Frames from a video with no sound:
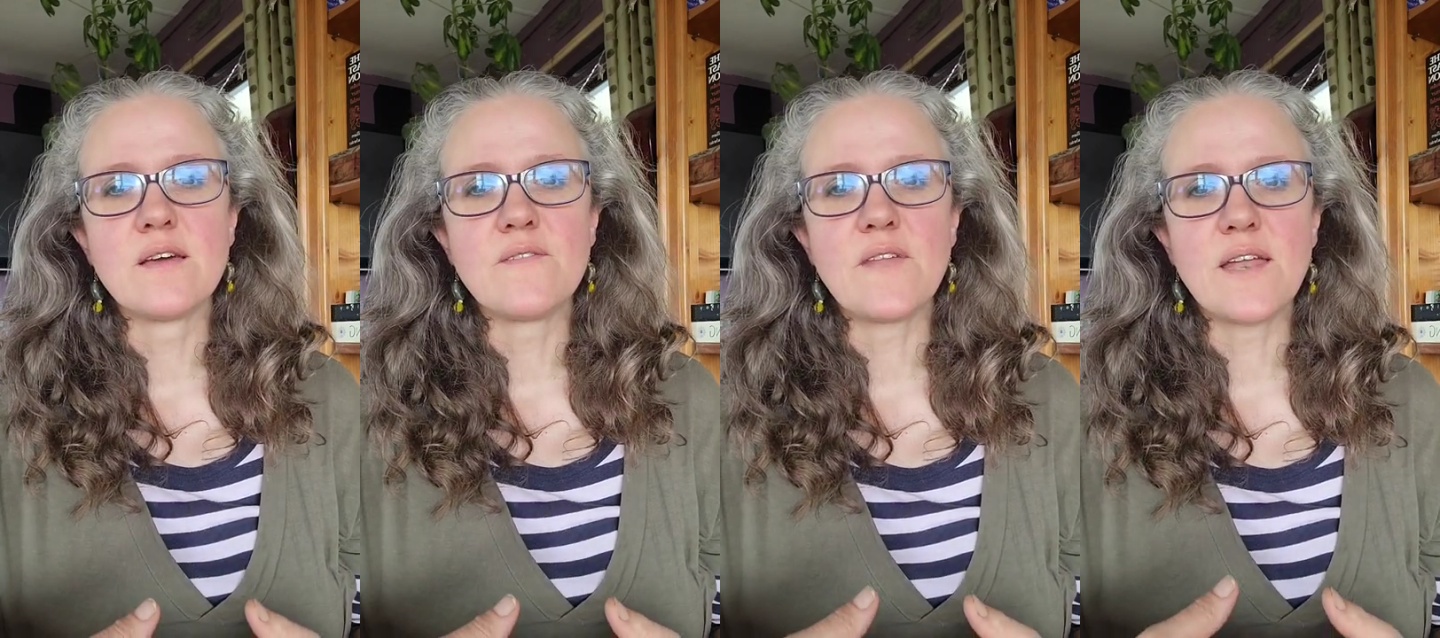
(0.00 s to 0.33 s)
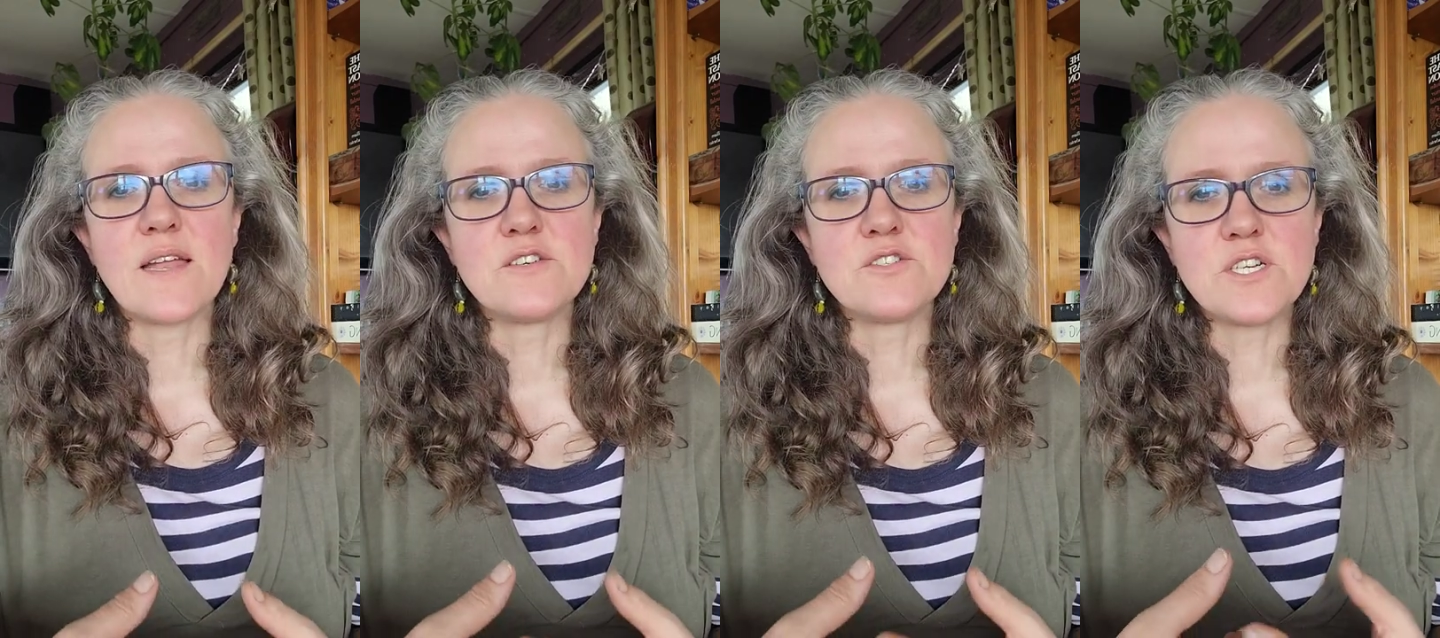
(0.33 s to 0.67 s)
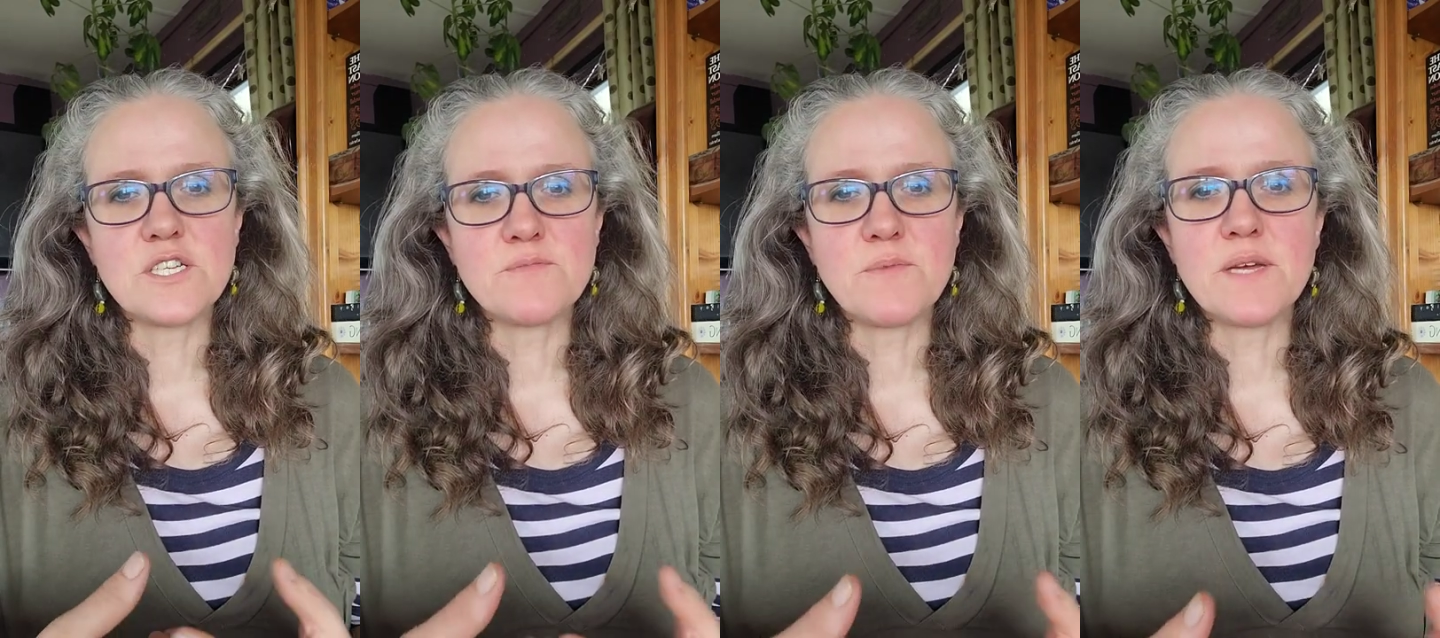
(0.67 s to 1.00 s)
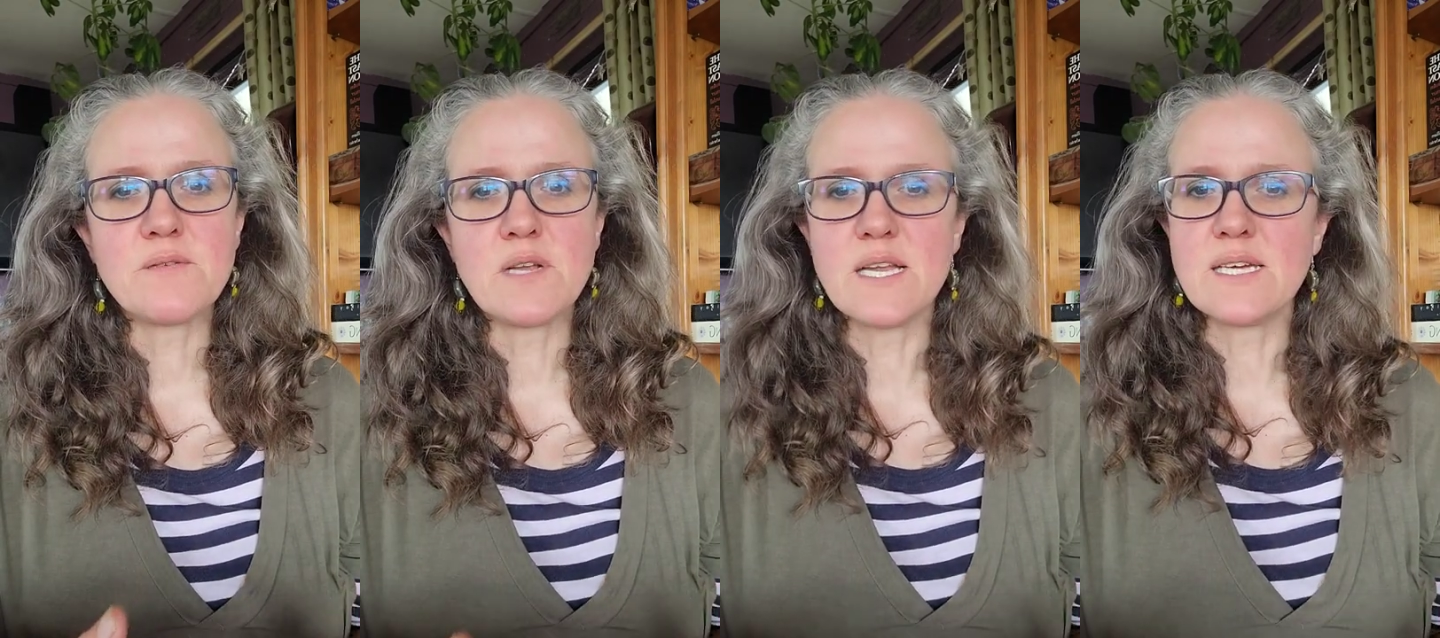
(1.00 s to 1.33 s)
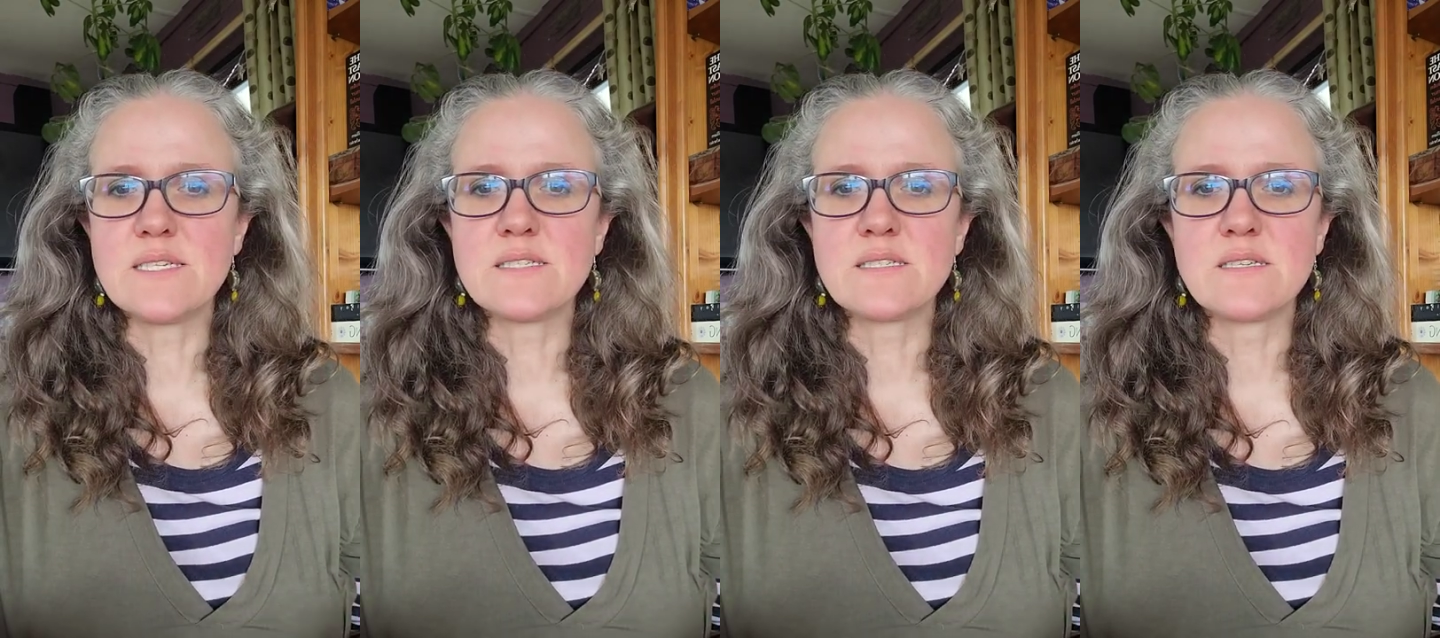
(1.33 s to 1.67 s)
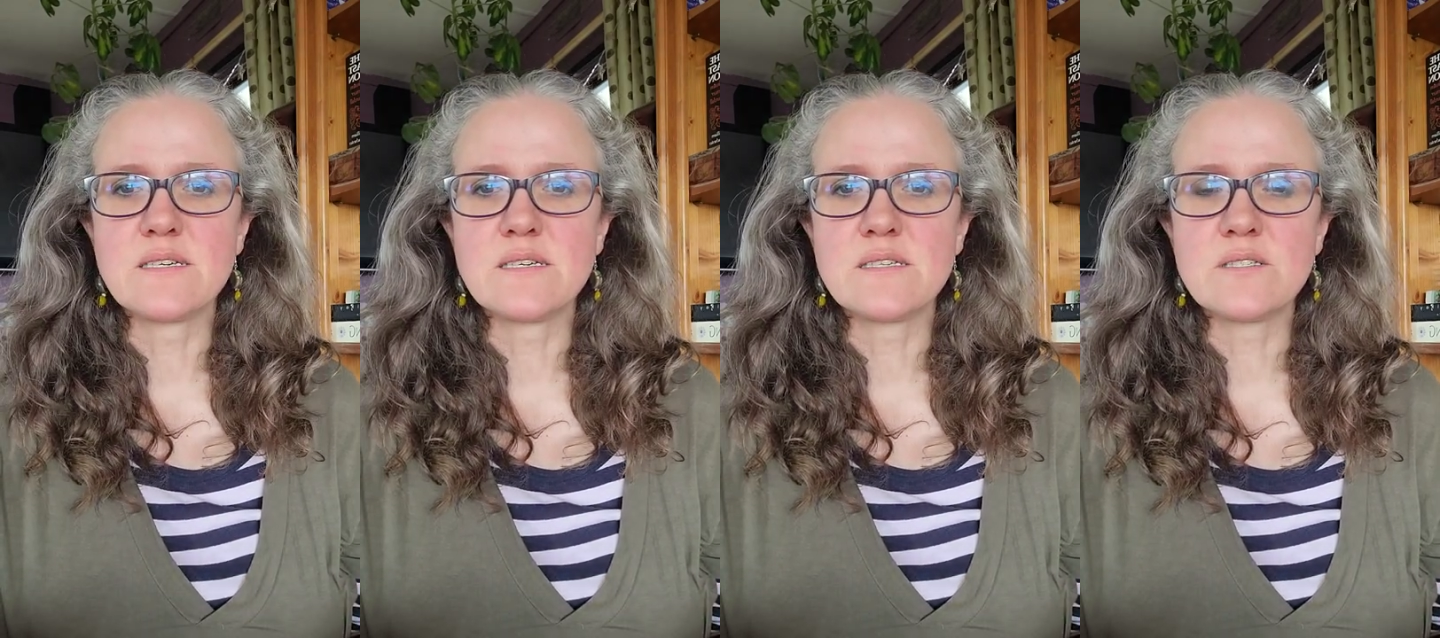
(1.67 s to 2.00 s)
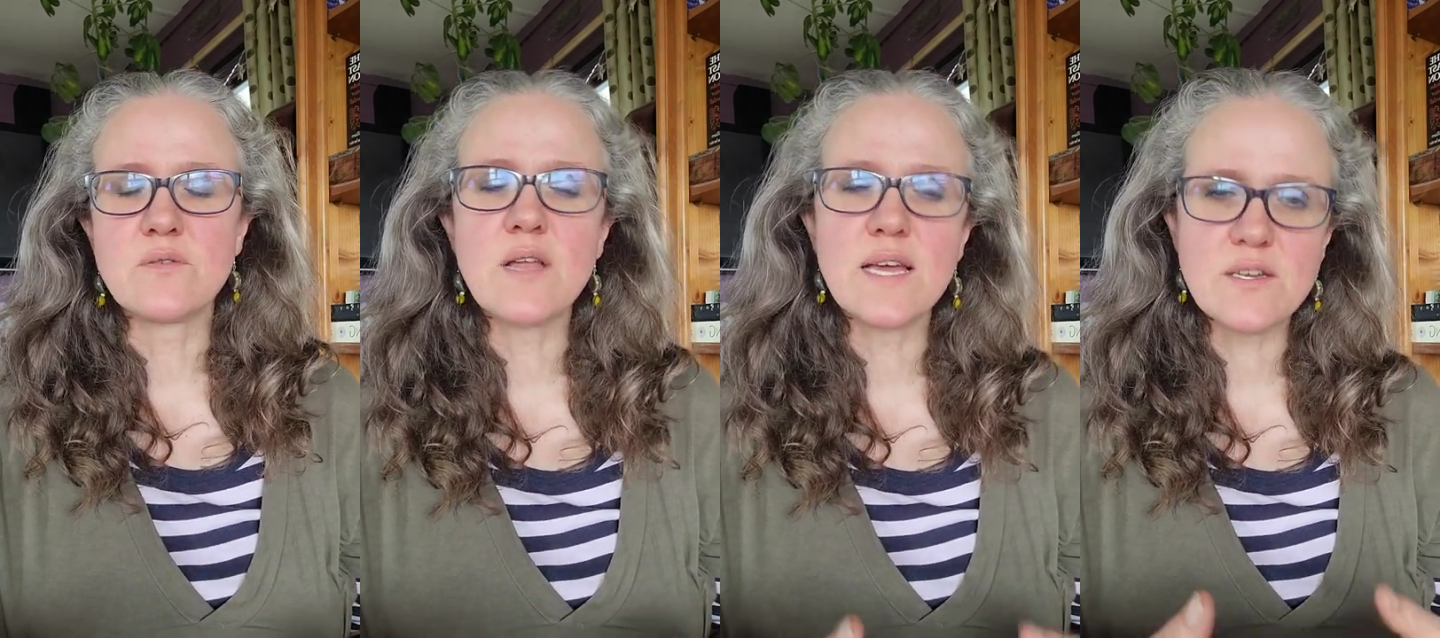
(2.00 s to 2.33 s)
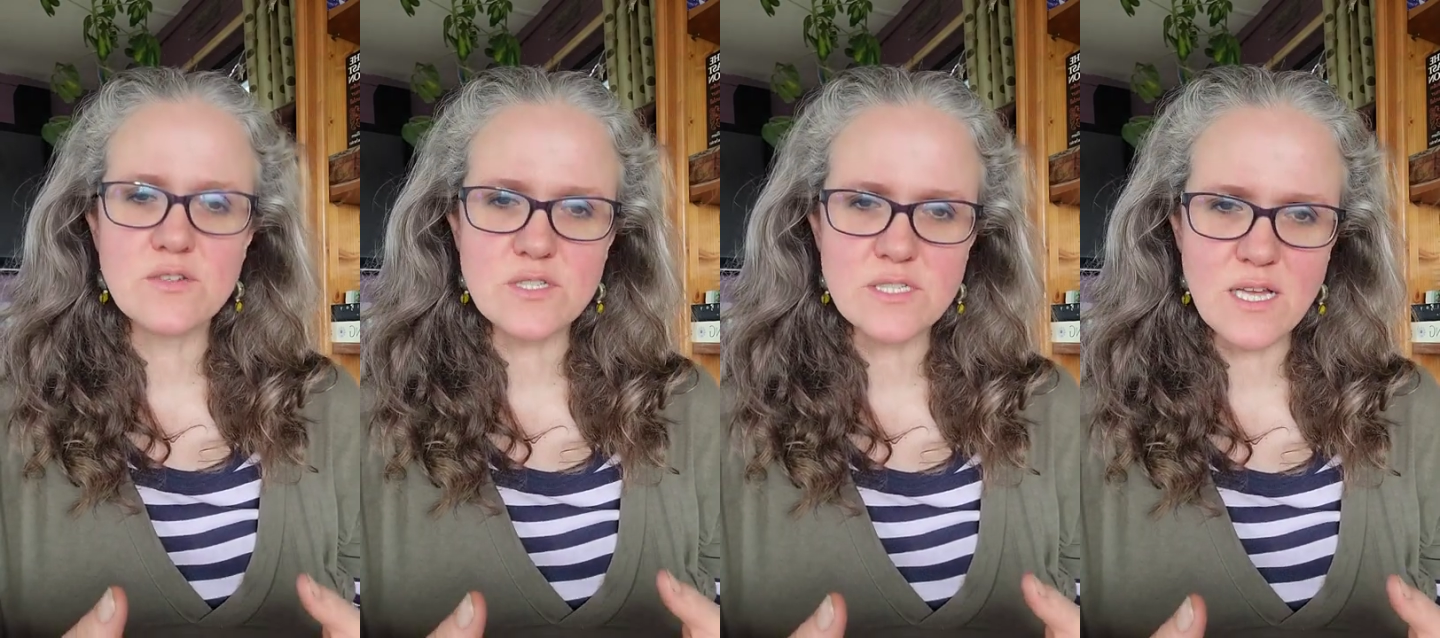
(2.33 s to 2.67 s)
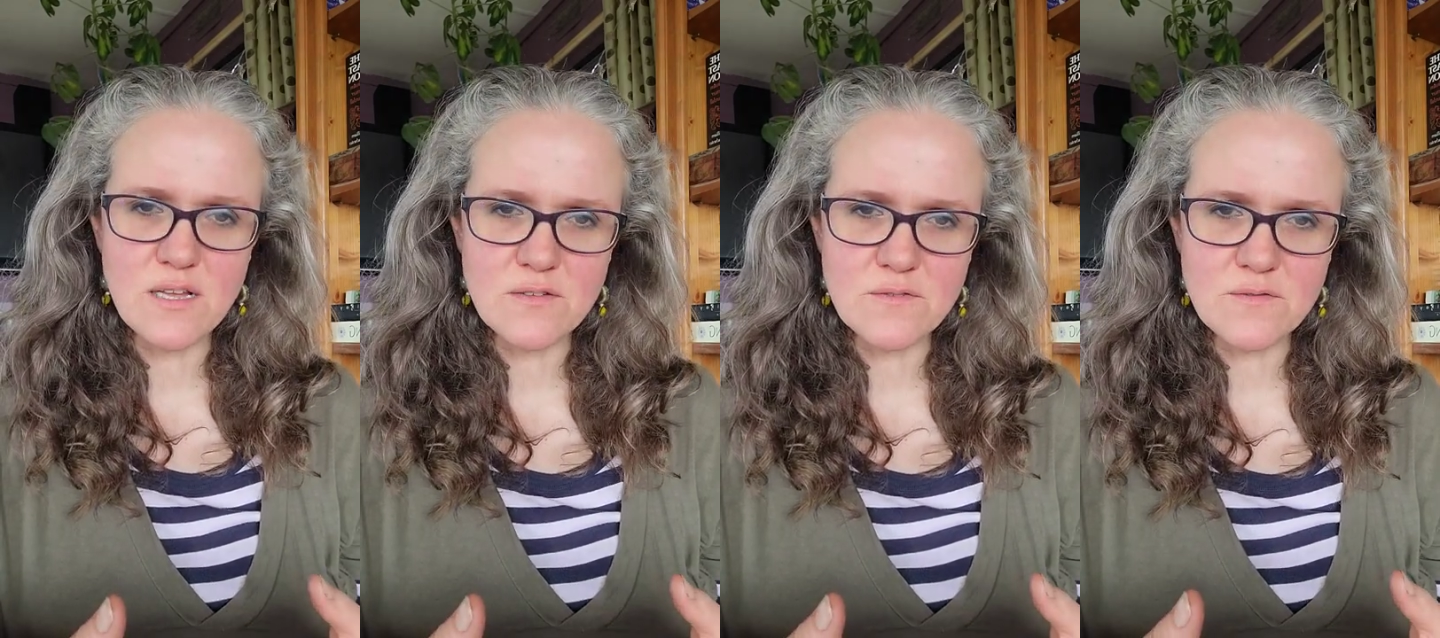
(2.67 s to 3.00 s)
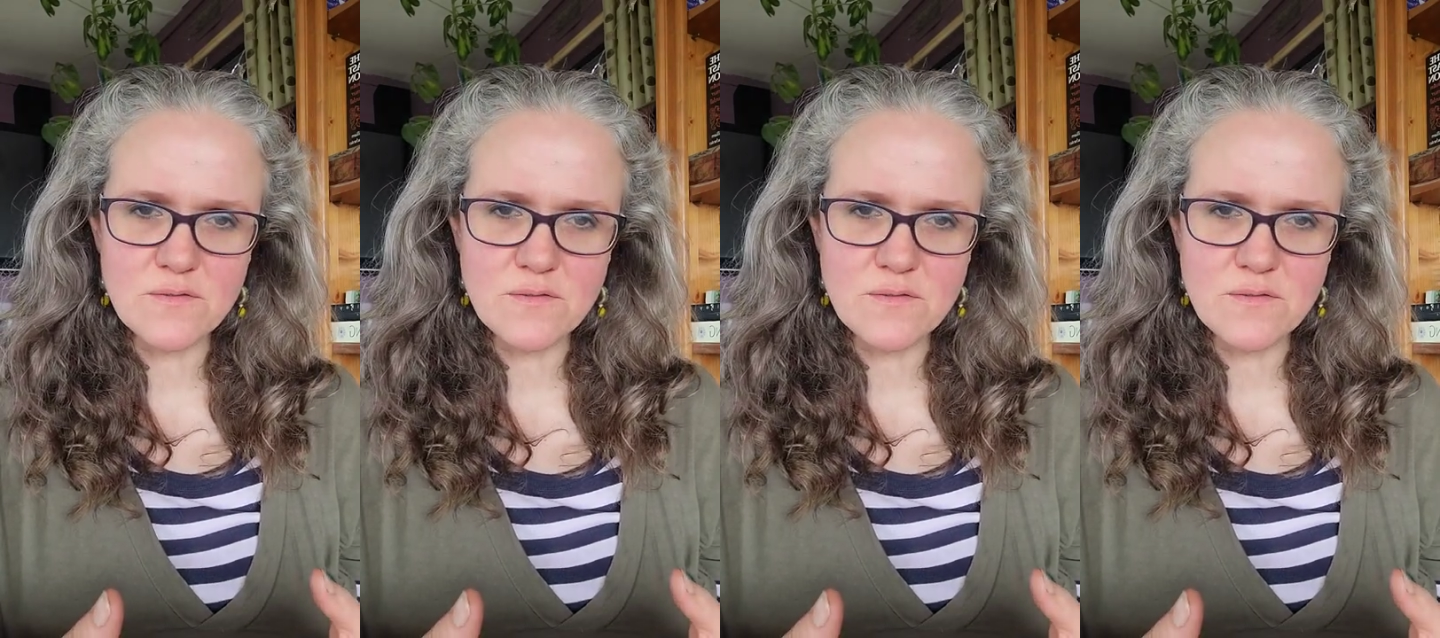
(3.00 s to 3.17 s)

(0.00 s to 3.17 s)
that energy to be released. So let yourself